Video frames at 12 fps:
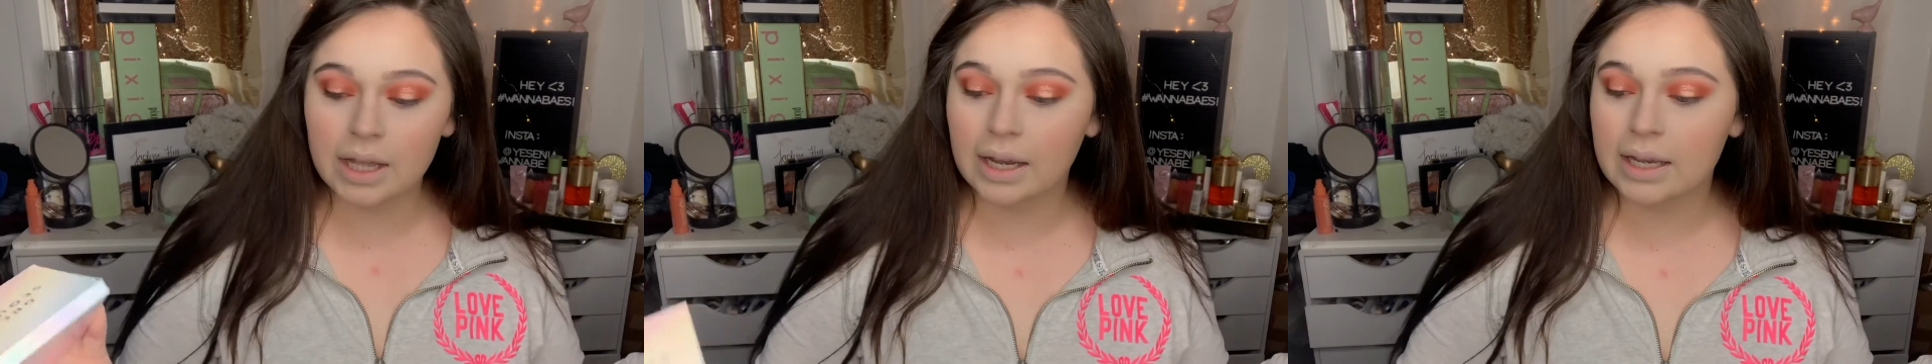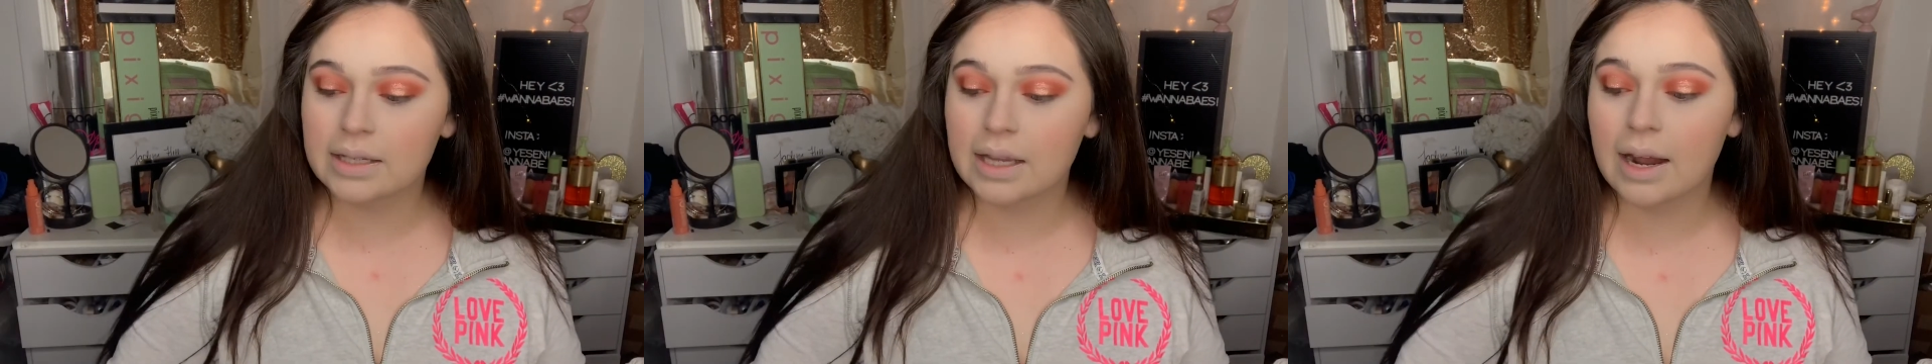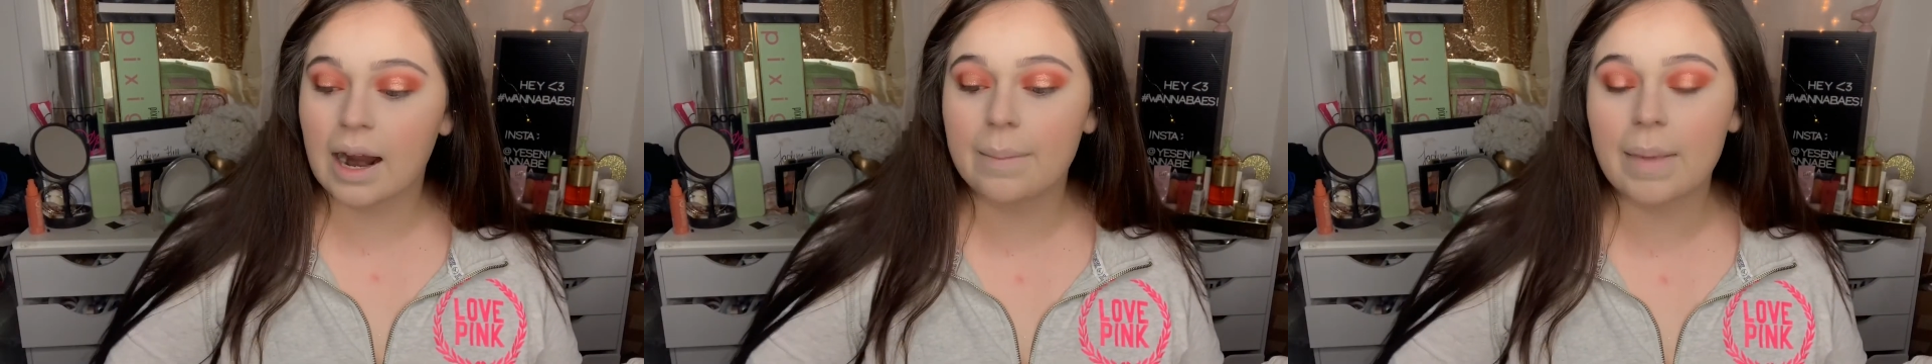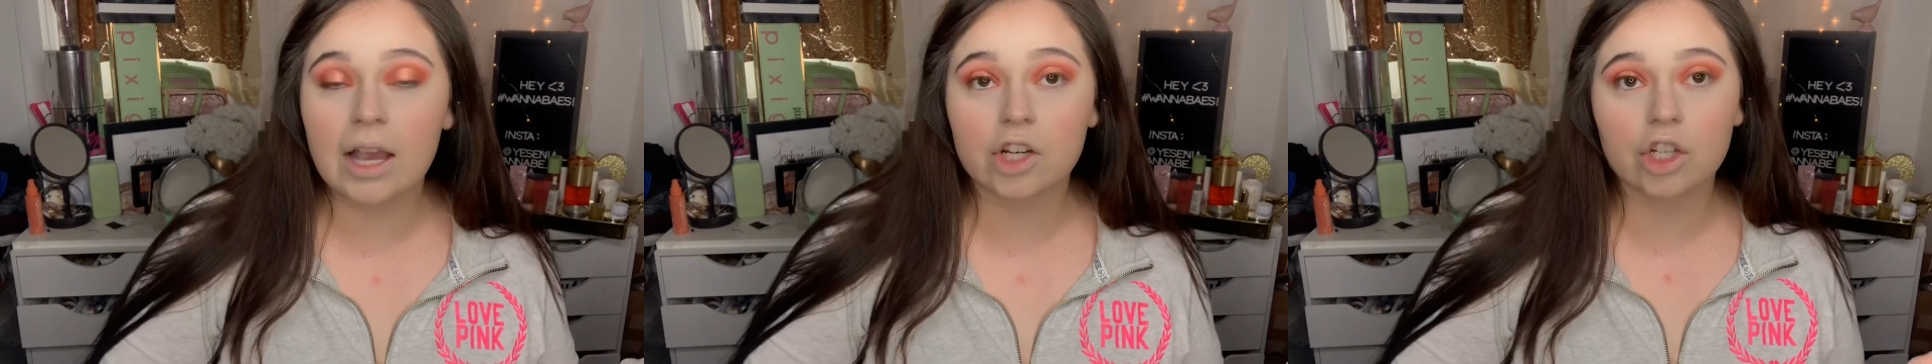Like I said,
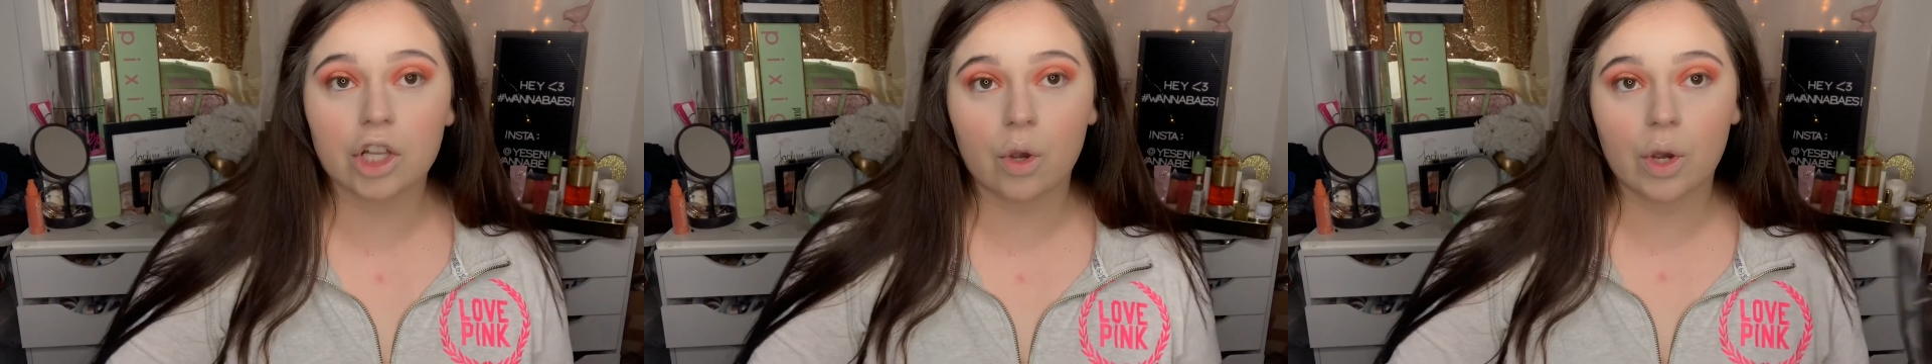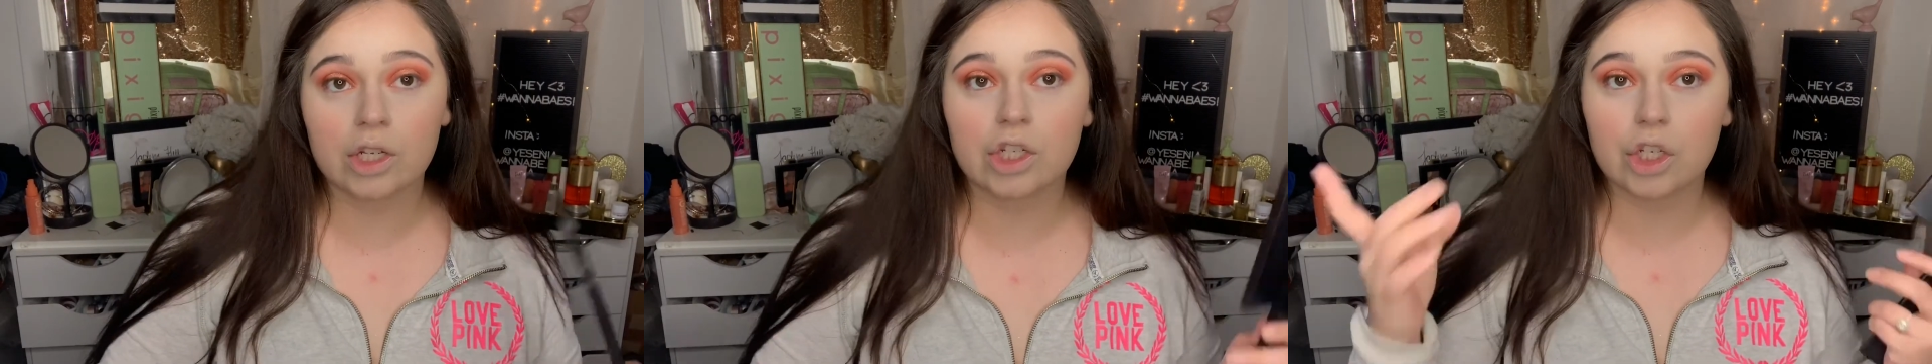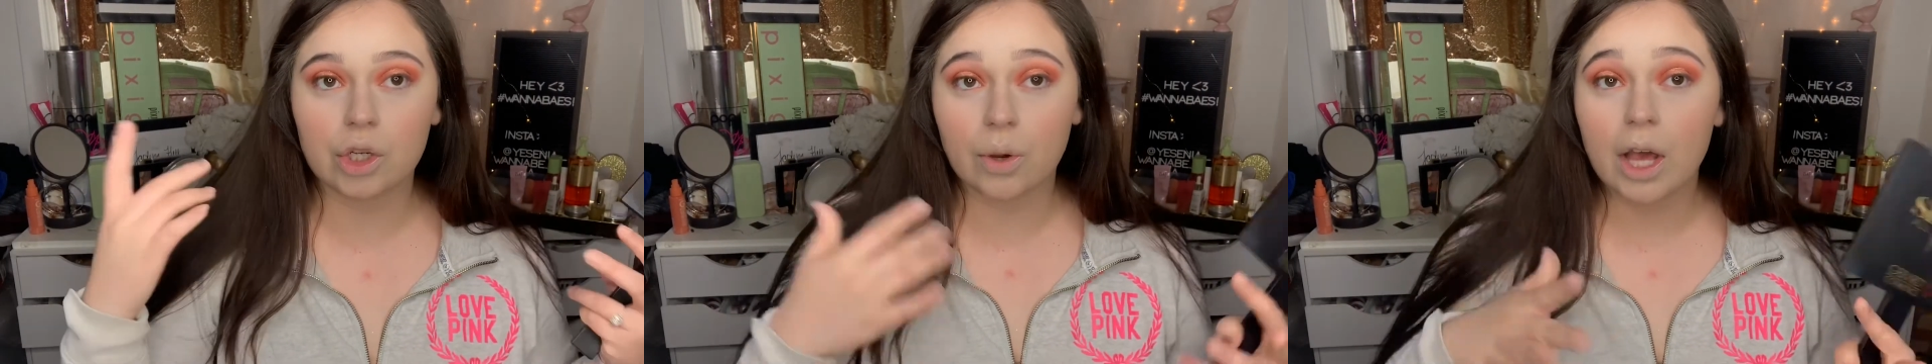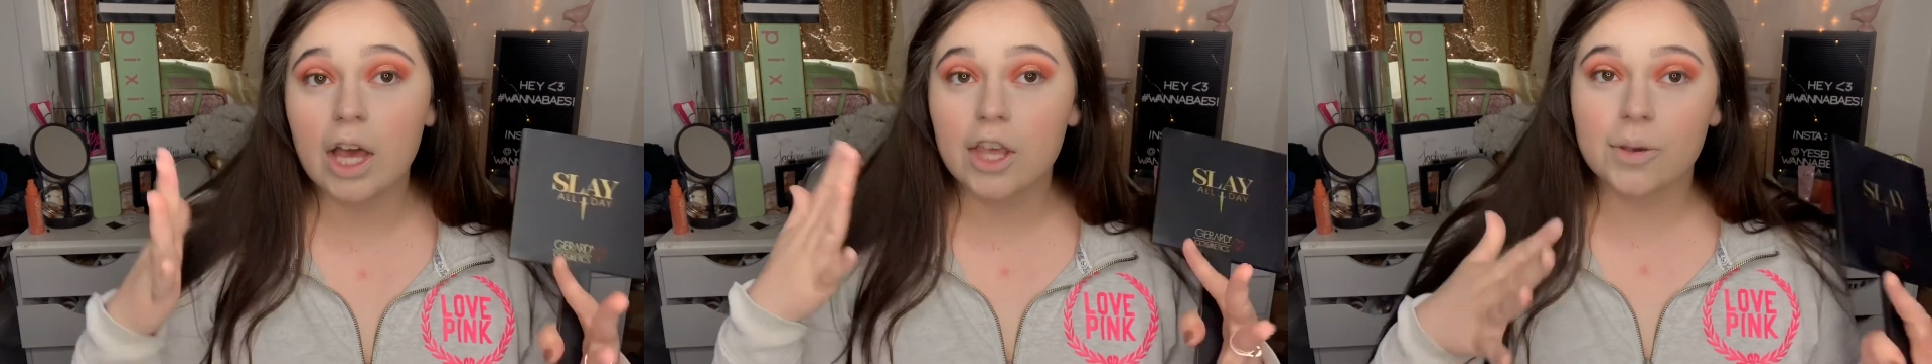I'm actually going
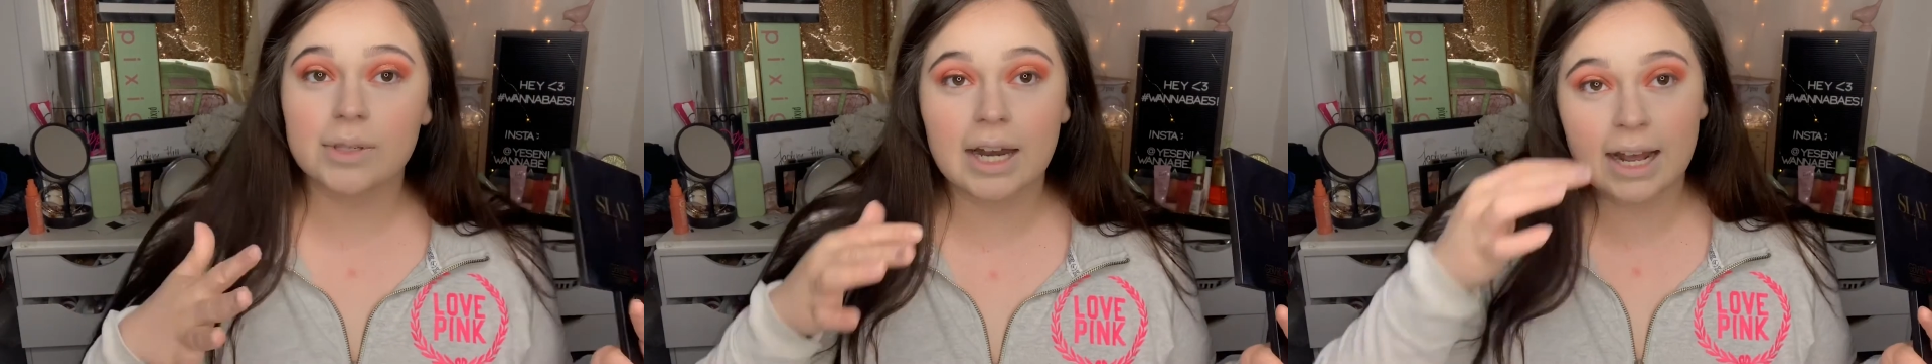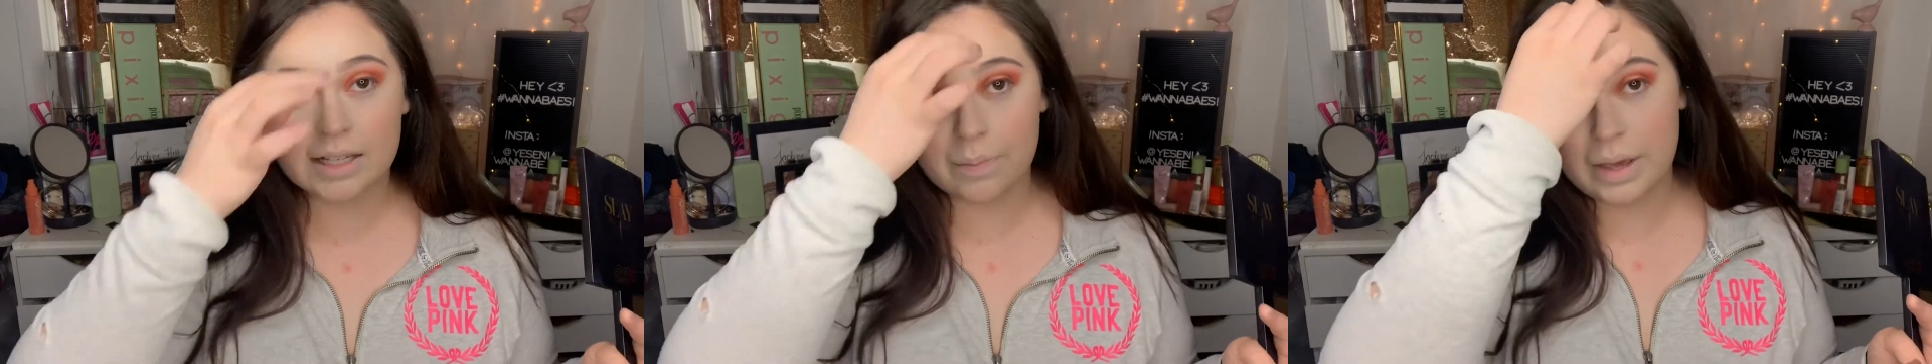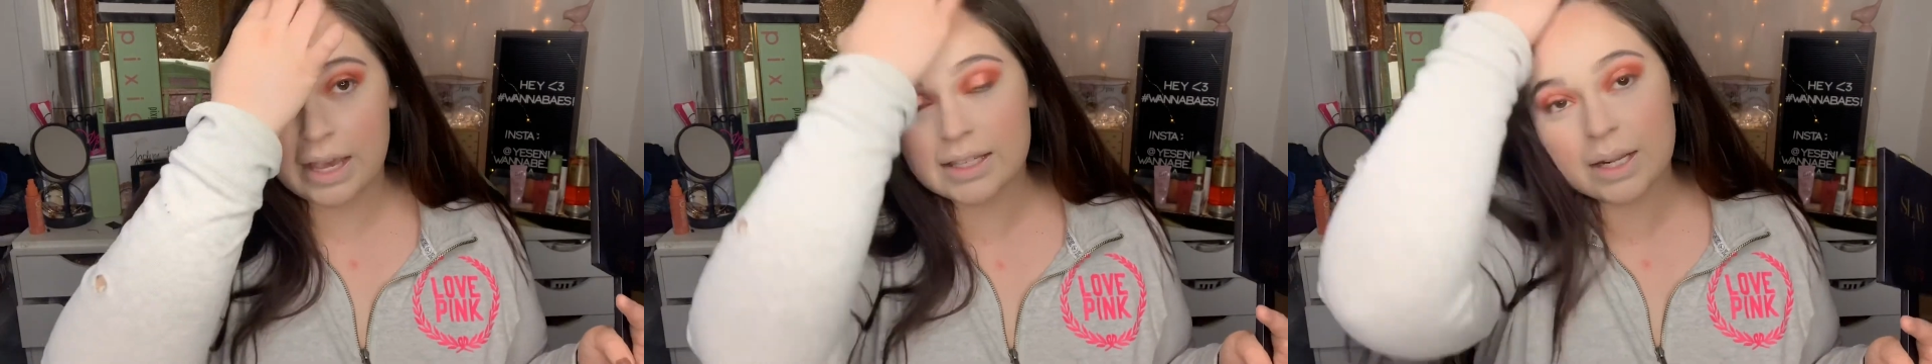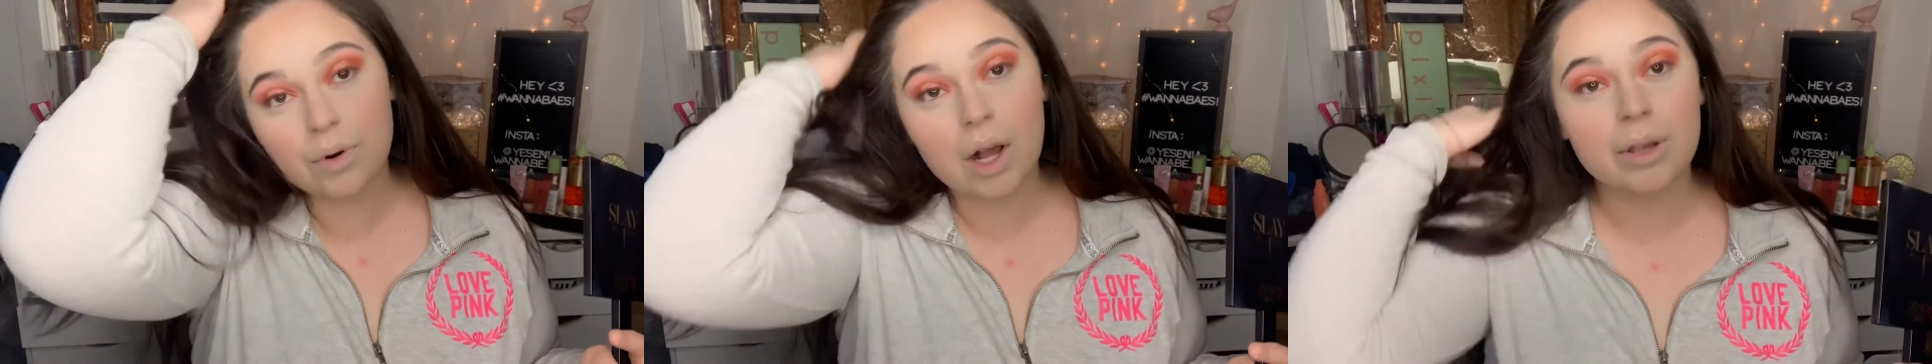to use it as a base
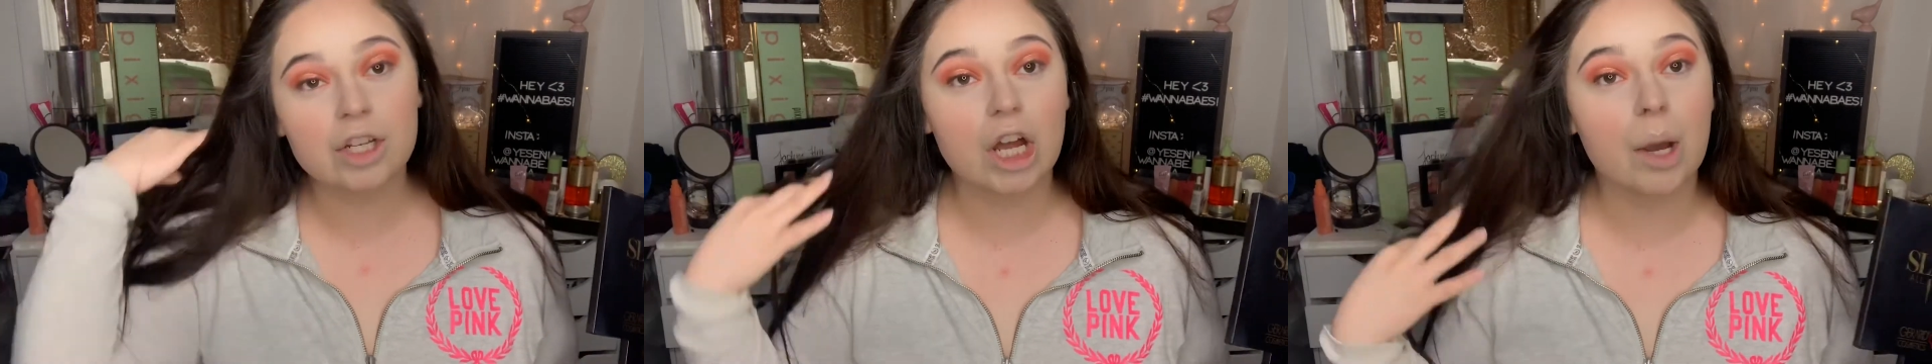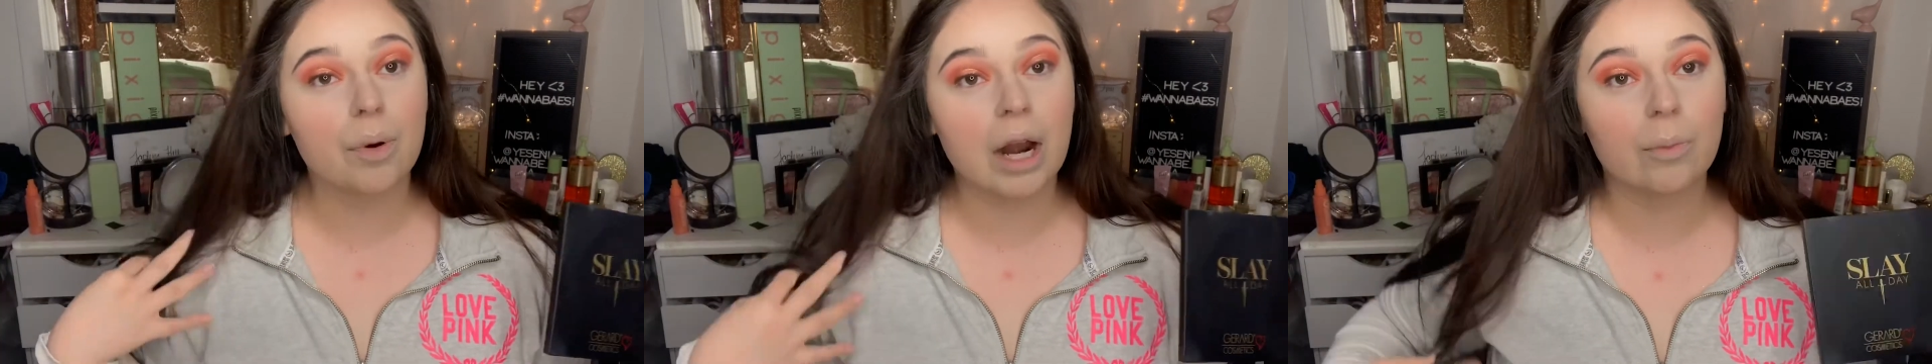and probably a topper.